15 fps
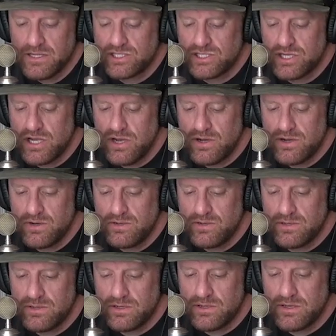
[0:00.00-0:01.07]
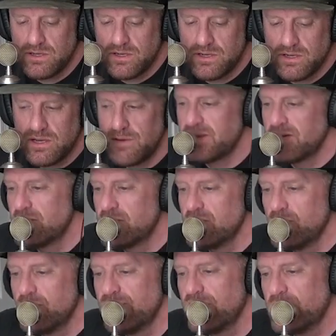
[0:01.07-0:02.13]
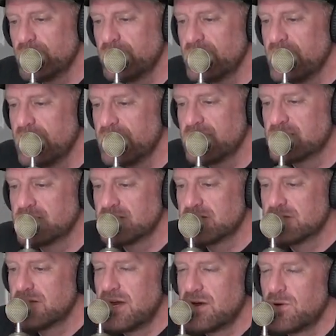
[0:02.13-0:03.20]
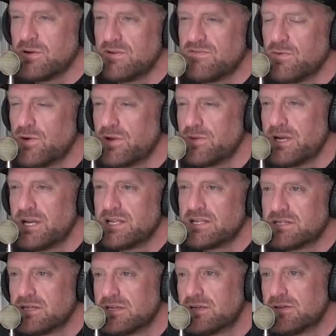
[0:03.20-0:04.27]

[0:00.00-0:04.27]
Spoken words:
So... I mean, dude, we've already been at this an hour and 40 minutes.